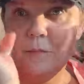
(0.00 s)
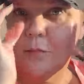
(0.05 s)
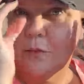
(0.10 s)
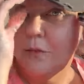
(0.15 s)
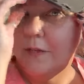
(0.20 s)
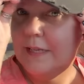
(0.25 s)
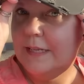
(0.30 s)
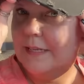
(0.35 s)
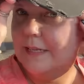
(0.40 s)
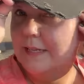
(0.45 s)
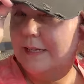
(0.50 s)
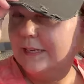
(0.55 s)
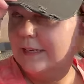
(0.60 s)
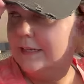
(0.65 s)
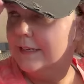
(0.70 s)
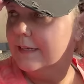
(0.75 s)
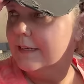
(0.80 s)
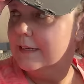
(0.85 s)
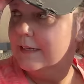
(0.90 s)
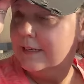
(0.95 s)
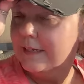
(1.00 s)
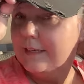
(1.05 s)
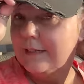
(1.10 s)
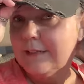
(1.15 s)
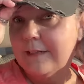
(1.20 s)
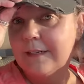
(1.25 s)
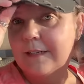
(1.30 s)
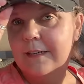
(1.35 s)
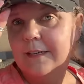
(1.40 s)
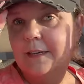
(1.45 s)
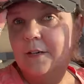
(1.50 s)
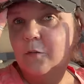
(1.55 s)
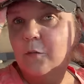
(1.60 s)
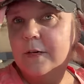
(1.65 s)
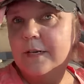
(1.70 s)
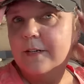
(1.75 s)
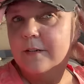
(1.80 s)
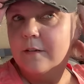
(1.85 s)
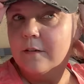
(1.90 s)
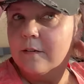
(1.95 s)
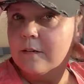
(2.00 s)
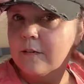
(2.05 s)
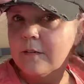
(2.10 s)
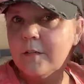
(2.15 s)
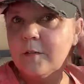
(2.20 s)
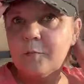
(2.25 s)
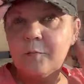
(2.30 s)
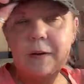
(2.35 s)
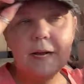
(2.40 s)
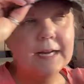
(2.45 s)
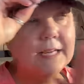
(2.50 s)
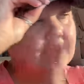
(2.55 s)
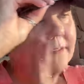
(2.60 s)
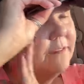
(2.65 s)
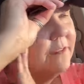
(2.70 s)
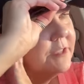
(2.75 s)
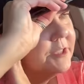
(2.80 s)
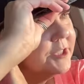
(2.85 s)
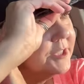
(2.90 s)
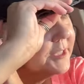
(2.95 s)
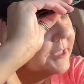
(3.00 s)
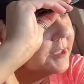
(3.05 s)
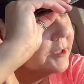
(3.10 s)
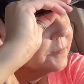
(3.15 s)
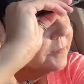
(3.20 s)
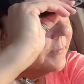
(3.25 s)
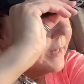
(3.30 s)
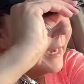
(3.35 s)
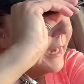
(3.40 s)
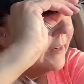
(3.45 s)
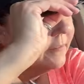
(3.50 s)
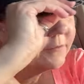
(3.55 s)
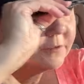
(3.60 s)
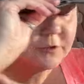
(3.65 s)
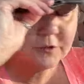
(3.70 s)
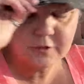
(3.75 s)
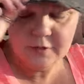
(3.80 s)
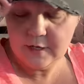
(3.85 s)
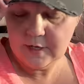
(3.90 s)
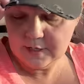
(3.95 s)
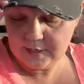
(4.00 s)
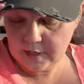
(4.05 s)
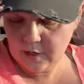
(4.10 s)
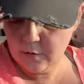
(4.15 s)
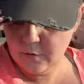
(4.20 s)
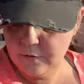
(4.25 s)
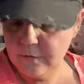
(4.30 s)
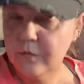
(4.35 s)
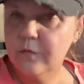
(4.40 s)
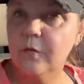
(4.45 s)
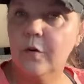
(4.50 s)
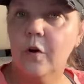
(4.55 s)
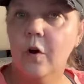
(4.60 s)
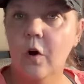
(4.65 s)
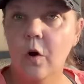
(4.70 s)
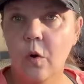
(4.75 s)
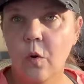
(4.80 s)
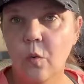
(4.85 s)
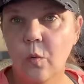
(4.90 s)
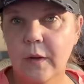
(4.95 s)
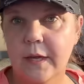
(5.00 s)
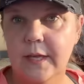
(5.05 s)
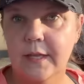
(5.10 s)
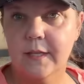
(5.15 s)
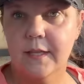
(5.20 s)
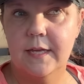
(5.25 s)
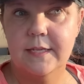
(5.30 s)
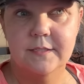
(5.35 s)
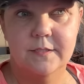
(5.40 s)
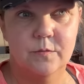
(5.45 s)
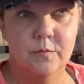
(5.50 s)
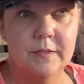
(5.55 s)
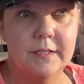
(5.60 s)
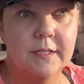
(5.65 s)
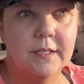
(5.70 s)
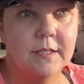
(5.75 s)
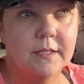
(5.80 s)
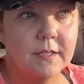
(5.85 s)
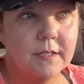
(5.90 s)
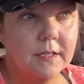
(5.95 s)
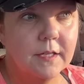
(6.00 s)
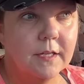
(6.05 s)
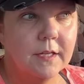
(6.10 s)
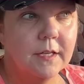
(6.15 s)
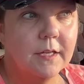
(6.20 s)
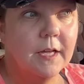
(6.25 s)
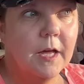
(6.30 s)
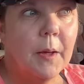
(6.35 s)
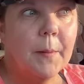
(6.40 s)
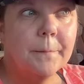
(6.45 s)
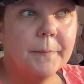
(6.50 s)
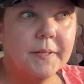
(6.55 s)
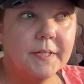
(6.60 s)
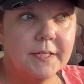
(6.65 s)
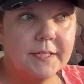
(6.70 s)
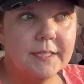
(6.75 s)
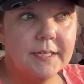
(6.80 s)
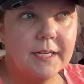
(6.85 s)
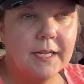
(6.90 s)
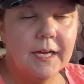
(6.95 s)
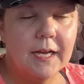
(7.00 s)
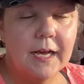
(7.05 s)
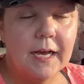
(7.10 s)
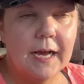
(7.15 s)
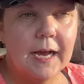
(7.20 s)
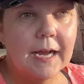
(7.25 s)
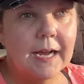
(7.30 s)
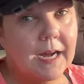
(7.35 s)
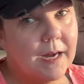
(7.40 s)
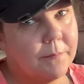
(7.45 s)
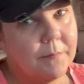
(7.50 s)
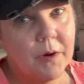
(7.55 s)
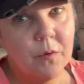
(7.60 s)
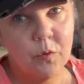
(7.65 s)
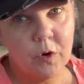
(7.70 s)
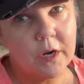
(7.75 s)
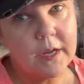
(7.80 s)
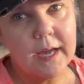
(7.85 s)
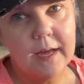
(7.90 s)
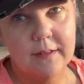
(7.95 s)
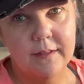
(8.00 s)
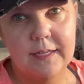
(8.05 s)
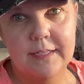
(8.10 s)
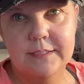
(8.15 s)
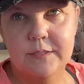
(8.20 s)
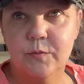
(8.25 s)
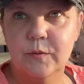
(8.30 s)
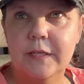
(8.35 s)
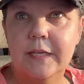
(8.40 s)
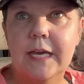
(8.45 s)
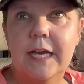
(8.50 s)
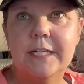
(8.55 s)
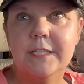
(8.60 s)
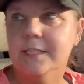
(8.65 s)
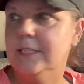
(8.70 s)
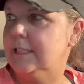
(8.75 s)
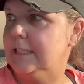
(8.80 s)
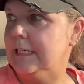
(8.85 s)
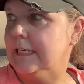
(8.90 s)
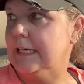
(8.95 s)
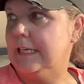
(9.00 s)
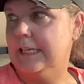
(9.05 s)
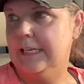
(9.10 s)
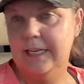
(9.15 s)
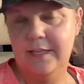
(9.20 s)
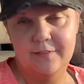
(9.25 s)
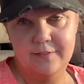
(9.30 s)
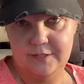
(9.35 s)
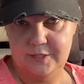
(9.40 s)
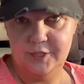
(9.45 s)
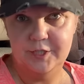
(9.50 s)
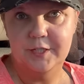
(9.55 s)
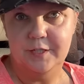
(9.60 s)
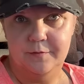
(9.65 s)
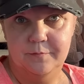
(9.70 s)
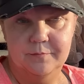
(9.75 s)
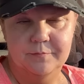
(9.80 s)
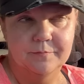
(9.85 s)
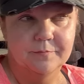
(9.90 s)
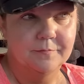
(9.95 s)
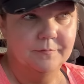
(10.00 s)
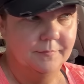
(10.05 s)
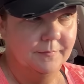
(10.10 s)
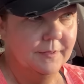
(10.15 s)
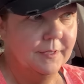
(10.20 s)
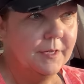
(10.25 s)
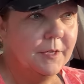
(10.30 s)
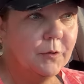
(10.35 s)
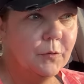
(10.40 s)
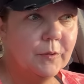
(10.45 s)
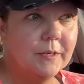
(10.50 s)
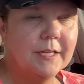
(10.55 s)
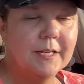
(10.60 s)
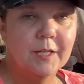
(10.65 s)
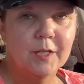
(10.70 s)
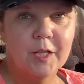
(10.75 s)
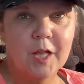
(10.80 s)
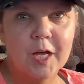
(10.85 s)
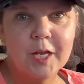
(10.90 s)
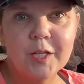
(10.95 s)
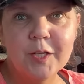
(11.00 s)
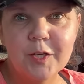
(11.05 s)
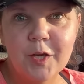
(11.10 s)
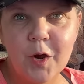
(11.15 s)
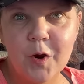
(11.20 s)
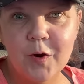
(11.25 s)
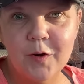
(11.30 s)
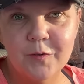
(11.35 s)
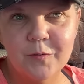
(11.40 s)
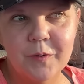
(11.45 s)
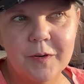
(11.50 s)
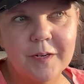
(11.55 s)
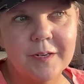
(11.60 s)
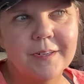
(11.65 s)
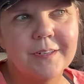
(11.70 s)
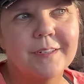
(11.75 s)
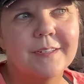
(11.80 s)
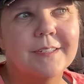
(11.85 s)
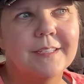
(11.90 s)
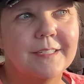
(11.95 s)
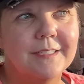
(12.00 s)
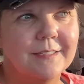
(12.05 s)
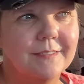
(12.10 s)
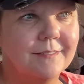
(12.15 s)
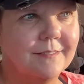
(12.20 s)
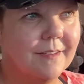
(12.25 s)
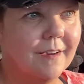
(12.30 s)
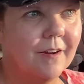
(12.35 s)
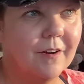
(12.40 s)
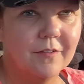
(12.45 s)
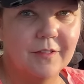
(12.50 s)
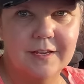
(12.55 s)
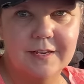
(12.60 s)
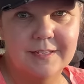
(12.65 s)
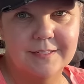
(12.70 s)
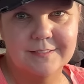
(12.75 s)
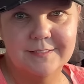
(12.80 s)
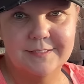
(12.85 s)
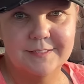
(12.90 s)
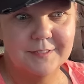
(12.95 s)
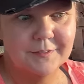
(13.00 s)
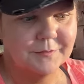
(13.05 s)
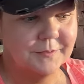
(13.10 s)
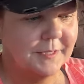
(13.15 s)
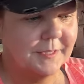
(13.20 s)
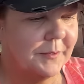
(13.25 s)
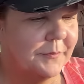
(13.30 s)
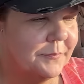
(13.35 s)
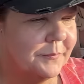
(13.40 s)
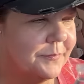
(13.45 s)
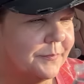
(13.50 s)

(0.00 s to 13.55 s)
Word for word: morning. Well, back in the gym after not going for a whole week last week. But I got my workout last week. I just didn't get it in the gym. We did a lot of yard work and all that kind of stuff. So,